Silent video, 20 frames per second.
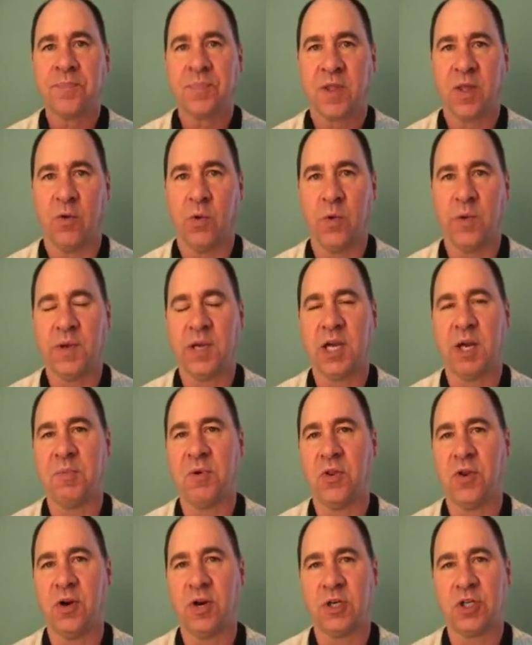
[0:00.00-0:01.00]
We would come
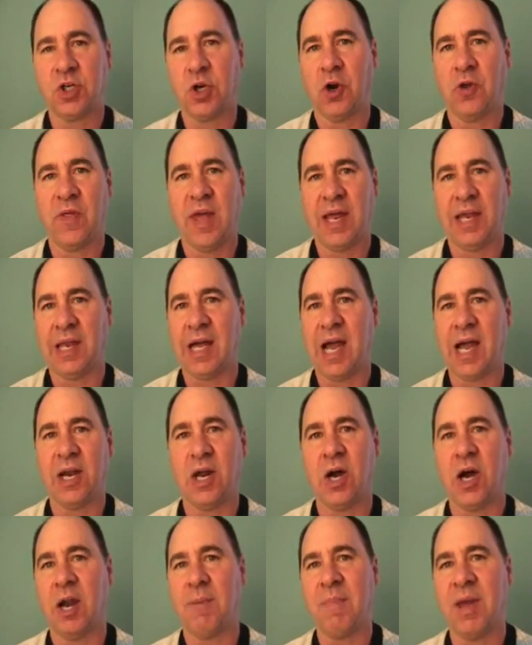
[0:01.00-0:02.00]
in there and turn that light
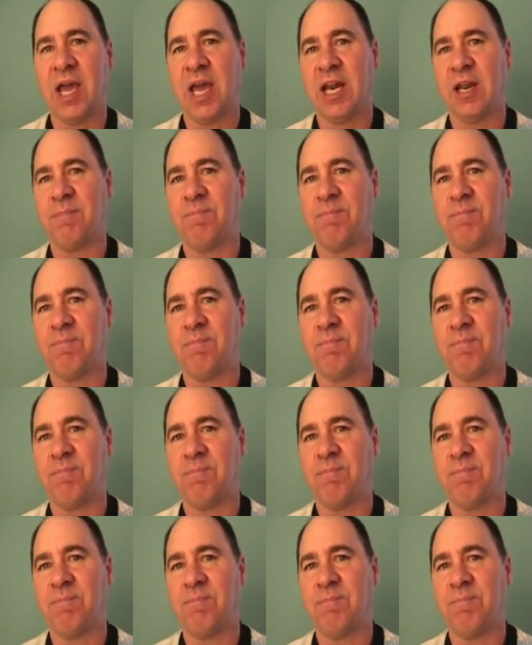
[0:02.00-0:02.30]
on, man,